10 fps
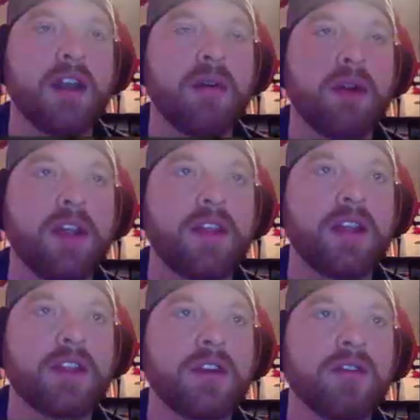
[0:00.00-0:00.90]
Now, what do you
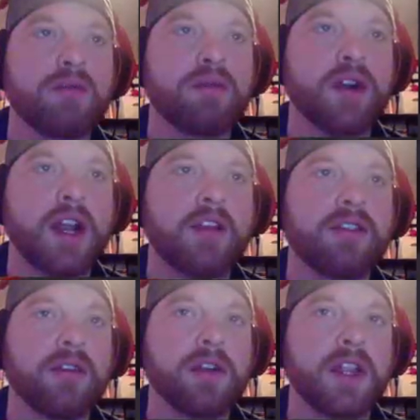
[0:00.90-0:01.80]
think those bricks
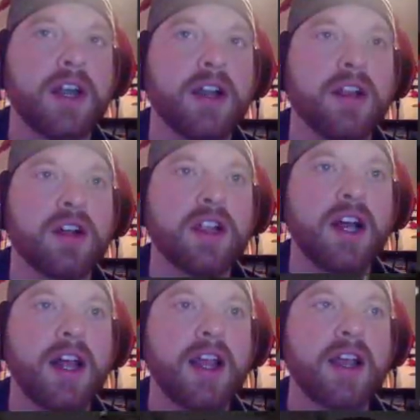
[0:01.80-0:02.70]
over there look
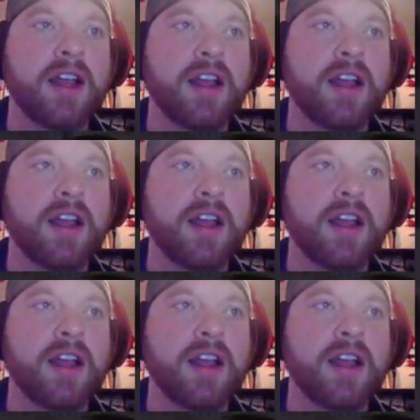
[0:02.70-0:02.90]
like?